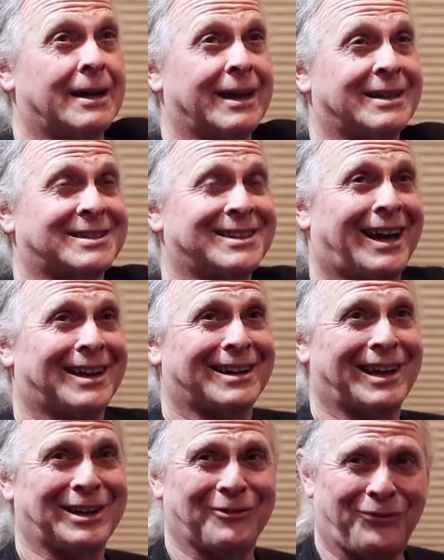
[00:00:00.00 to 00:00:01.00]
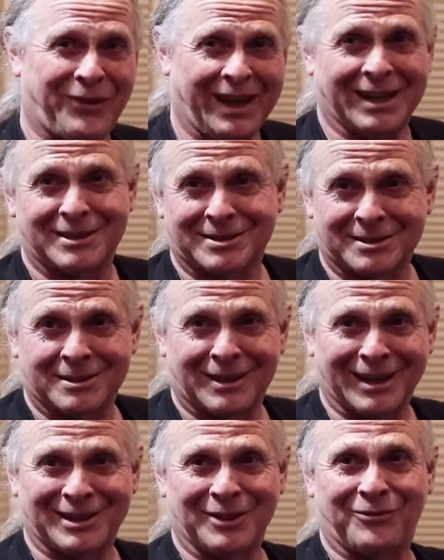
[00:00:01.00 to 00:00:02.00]
it's not like fates,
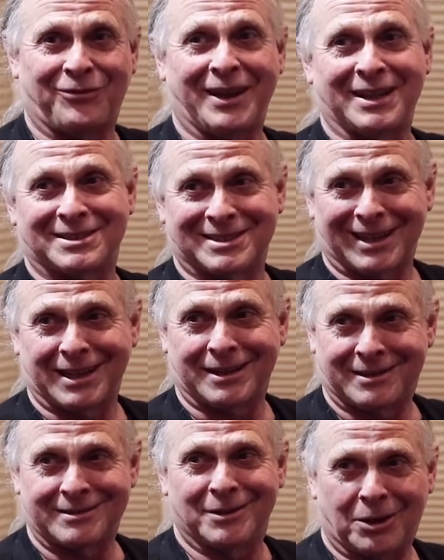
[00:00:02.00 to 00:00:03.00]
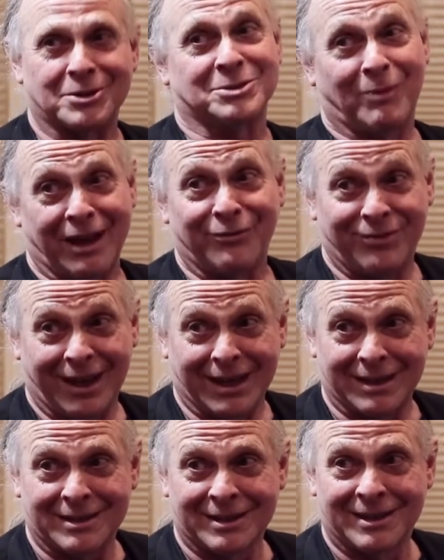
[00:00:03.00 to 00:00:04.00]
like the fates, like, it's my
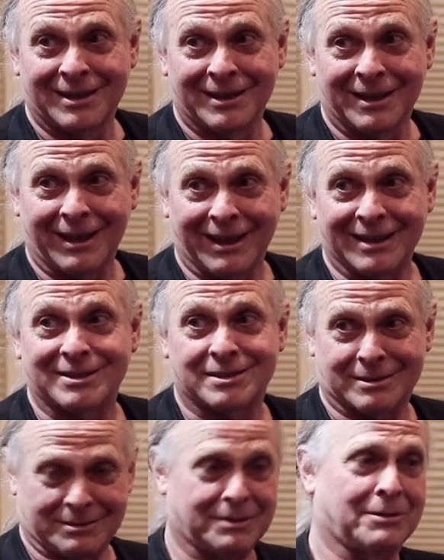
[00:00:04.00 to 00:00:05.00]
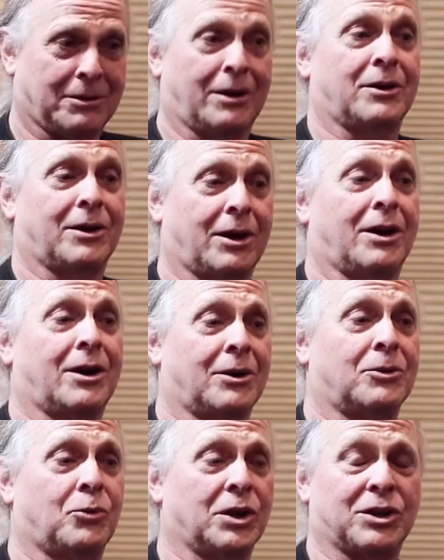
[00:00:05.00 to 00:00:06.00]
fate. It's
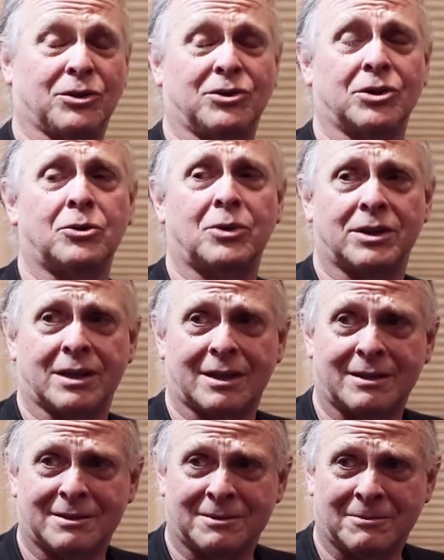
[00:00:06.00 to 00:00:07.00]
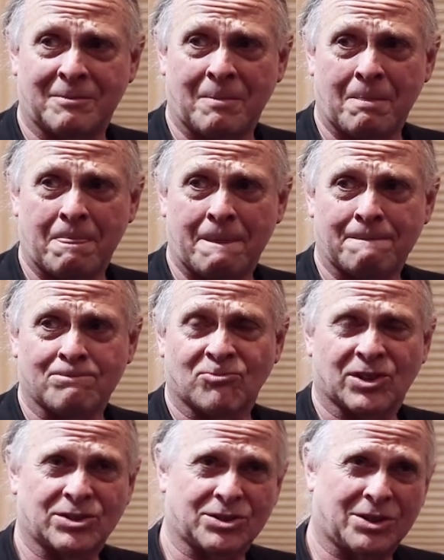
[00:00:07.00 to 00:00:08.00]
what you do with it.
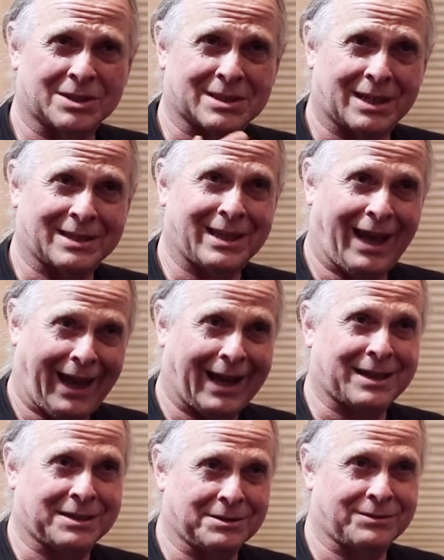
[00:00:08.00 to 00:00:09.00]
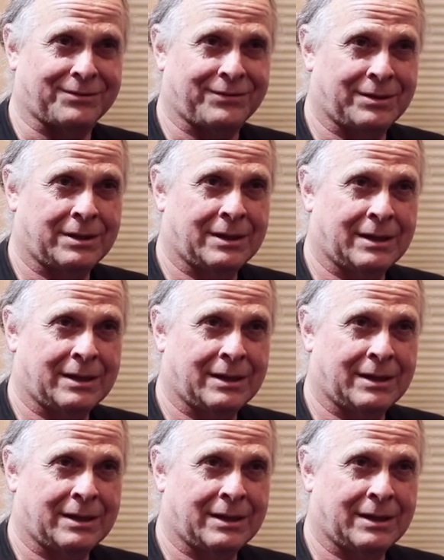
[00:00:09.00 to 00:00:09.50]
So it's like the active